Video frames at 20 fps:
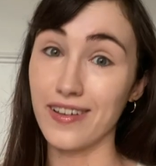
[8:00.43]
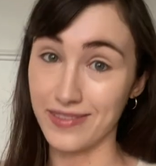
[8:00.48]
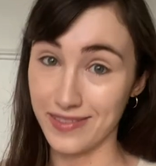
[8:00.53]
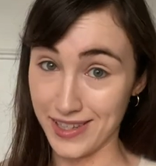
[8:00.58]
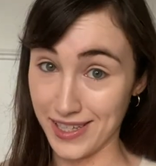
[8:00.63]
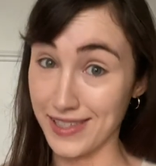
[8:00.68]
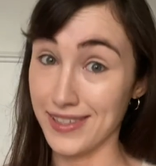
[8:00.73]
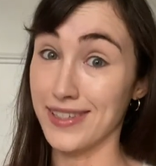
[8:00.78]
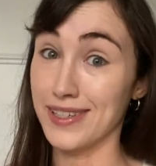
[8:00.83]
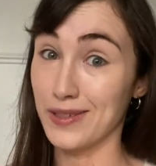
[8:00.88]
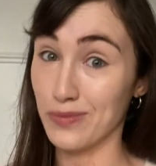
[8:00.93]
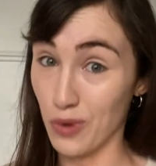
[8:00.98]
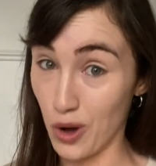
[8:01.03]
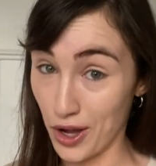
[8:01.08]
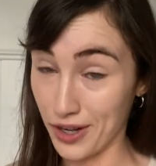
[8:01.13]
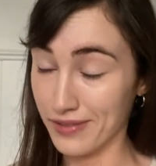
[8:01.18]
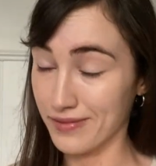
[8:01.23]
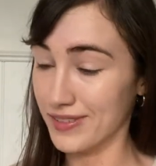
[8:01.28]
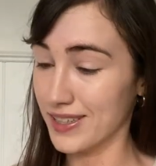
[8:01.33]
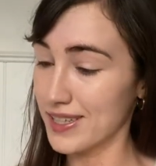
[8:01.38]
this is
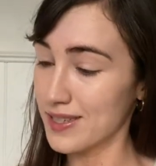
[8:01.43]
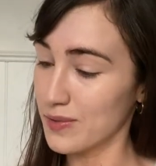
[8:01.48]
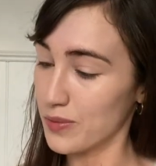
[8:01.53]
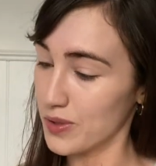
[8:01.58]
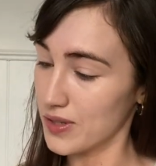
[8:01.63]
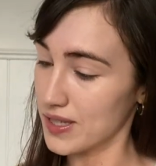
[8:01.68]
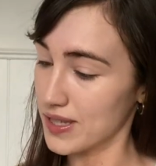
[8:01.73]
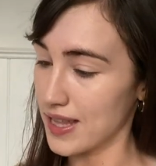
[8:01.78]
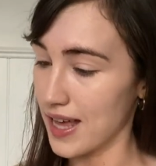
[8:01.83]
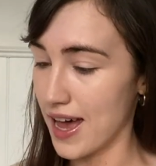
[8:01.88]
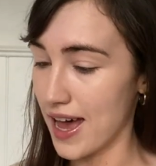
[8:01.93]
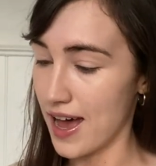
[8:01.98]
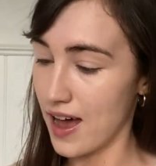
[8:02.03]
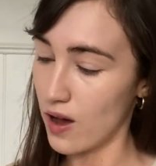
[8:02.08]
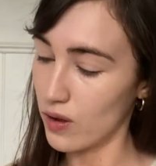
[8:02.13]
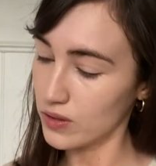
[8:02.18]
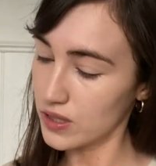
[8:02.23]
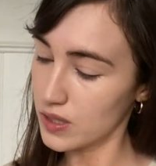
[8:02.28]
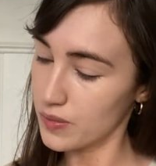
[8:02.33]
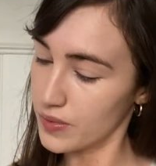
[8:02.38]
one. This was their
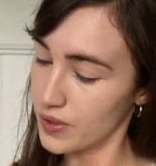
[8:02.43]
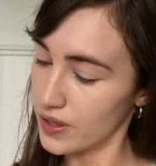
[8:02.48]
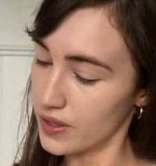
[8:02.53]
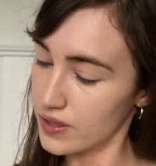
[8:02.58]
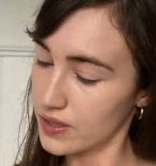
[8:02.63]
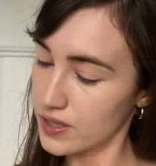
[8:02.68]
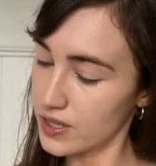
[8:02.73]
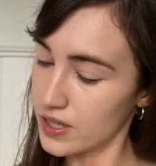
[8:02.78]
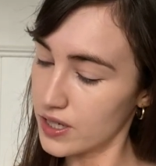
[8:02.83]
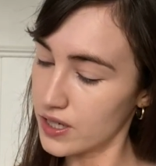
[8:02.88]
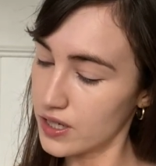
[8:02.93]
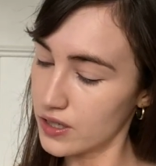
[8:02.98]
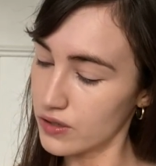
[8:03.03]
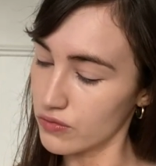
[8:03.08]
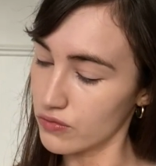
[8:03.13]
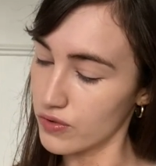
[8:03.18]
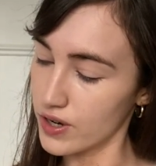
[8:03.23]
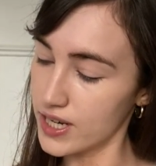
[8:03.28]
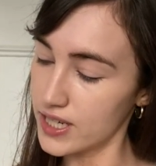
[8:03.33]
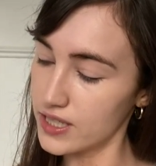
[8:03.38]
Ultimate
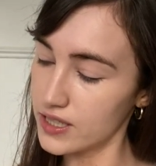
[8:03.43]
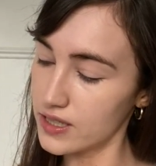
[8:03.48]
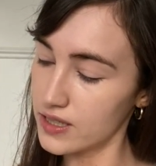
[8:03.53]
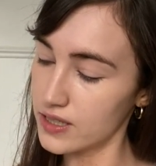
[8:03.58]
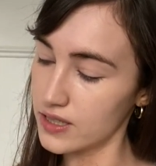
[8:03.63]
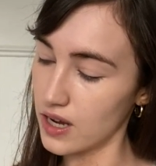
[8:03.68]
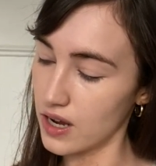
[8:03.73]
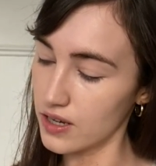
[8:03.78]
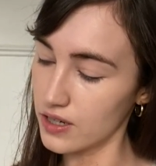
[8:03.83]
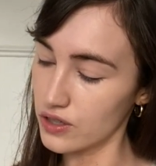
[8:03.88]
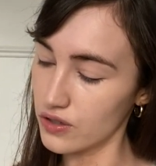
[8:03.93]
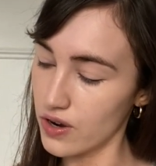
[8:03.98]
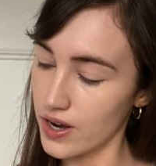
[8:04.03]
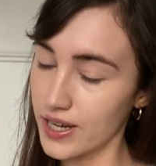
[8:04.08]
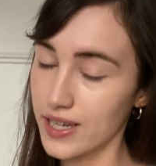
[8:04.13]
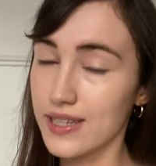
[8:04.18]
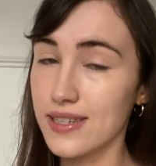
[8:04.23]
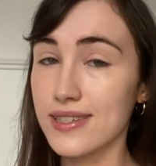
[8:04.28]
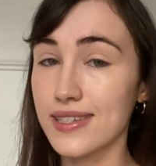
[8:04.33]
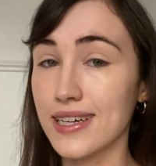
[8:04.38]
Radiant Under Eye
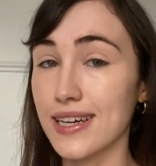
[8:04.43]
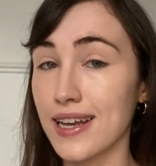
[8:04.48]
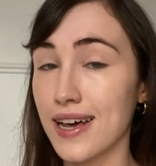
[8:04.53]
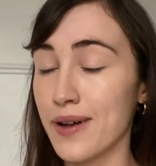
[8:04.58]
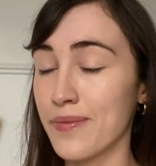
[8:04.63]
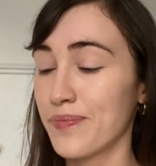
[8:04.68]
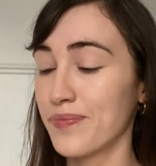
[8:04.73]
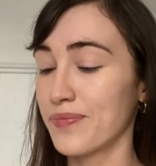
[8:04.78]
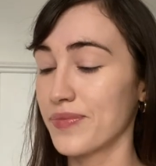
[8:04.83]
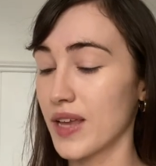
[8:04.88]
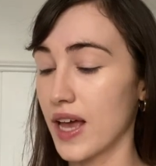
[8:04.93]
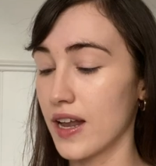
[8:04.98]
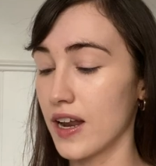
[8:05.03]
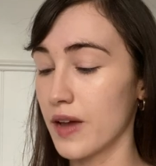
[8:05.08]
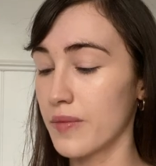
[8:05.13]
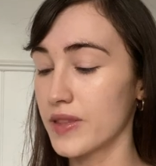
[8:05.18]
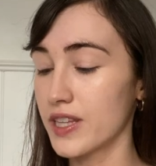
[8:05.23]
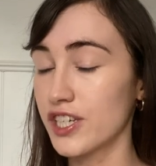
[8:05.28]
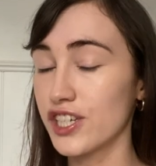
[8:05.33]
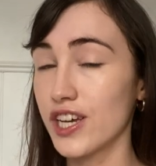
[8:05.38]
Concealer. And
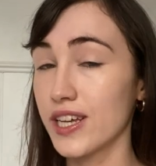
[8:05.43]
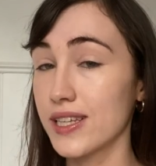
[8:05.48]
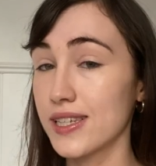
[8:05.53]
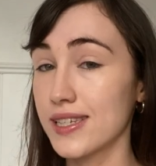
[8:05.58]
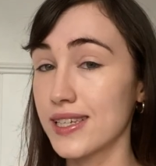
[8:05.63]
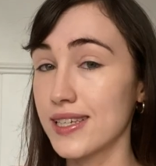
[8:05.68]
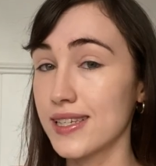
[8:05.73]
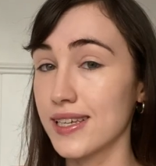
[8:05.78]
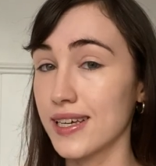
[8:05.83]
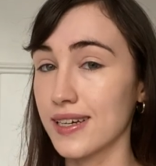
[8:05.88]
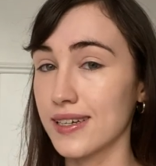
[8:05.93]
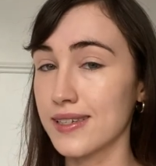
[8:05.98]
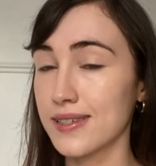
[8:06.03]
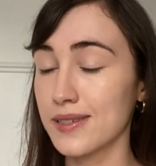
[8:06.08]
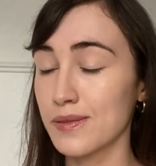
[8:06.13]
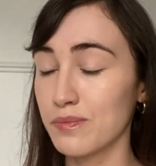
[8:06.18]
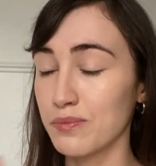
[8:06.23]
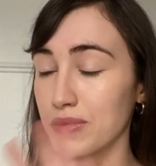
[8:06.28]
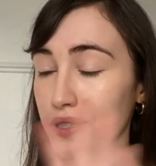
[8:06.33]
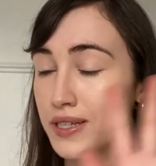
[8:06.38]
I'm in the shade
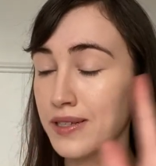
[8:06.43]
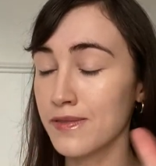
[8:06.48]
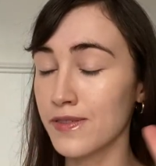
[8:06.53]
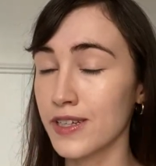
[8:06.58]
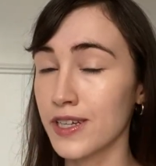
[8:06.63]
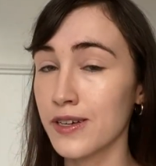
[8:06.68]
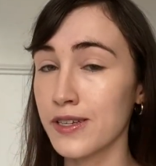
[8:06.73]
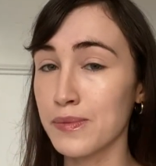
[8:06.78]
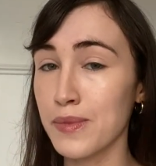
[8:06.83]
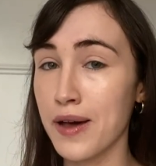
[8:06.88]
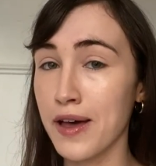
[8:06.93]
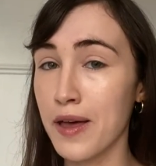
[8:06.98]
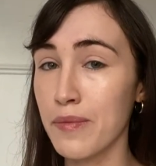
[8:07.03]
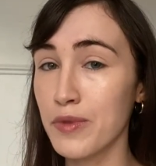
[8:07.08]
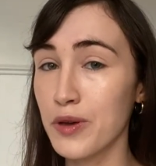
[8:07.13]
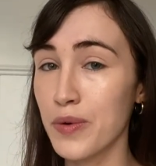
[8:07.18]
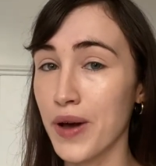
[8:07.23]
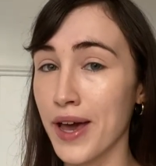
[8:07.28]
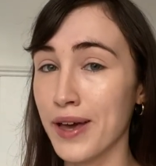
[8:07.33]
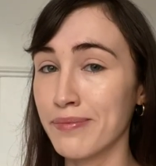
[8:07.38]
C6, but this video is about
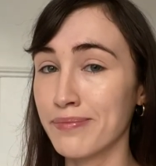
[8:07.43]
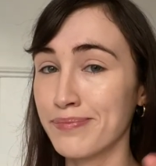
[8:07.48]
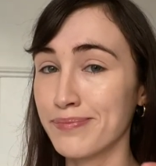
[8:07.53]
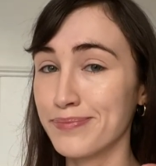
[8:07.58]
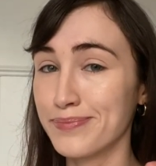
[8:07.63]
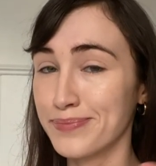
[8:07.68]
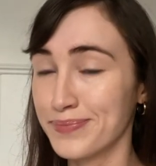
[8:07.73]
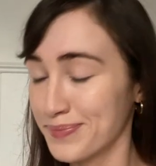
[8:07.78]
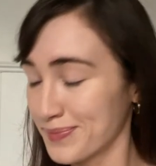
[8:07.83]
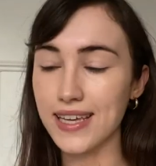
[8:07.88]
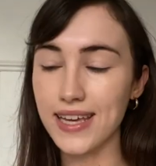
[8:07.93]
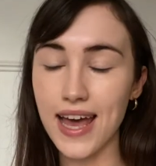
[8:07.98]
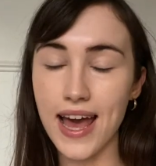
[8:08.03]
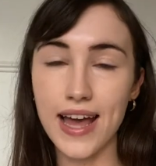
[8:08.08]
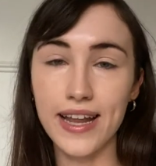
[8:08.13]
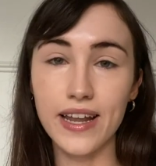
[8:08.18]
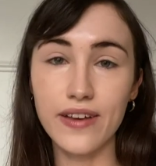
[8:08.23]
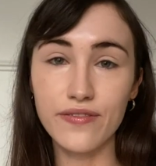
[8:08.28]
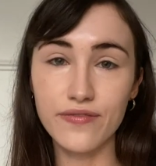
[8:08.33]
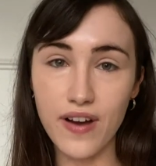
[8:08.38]
MUA.
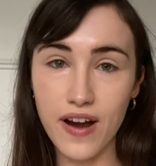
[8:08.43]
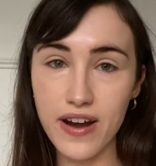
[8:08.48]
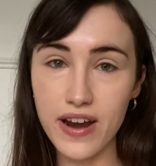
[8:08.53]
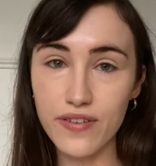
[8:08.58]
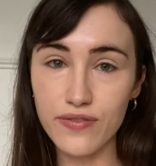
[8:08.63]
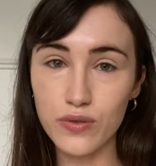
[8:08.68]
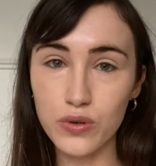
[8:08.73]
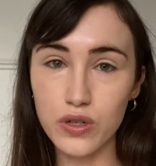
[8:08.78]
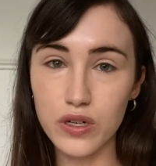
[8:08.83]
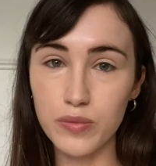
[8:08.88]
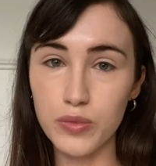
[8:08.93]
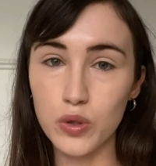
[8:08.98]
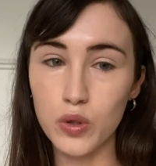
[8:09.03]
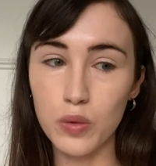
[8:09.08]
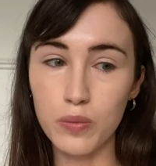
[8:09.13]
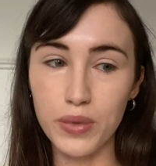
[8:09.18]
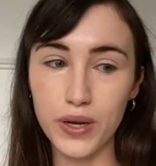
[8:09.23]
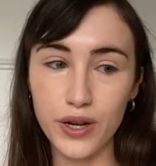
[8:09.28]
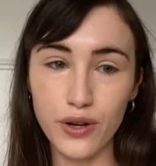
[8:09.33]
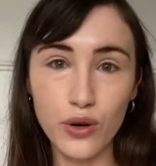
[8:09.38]
Again, very
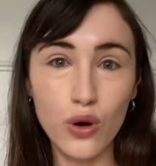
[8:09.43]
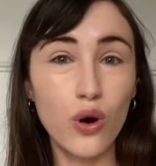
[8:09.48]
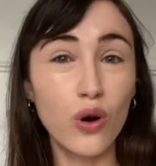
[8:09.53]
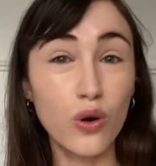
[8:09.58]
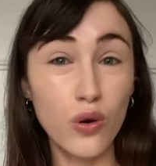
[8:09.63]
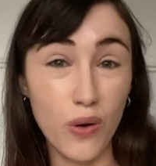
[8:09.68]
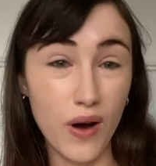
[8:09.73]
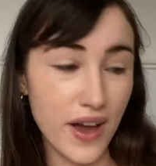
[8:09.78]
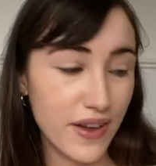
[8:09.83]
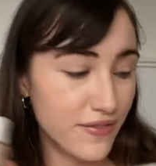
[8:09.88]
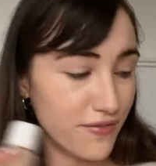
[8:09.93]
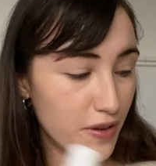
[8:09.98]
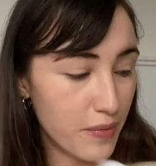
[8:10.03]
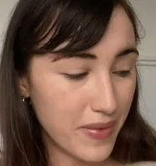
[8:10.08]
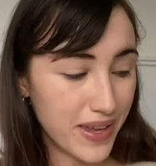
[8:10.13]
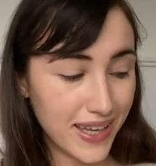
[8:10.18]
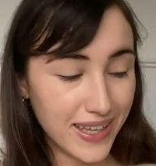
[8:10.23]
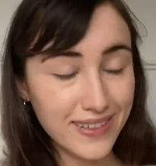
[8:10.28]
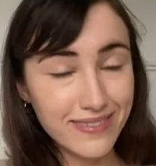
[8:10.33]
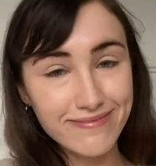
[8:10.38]
affordable, but not quite for
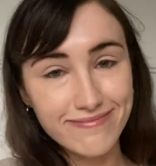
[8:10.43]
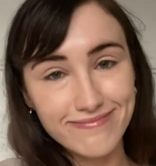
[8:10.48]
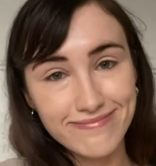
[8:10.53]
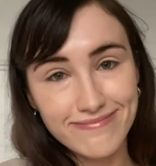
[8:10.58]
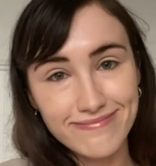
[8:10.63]
me,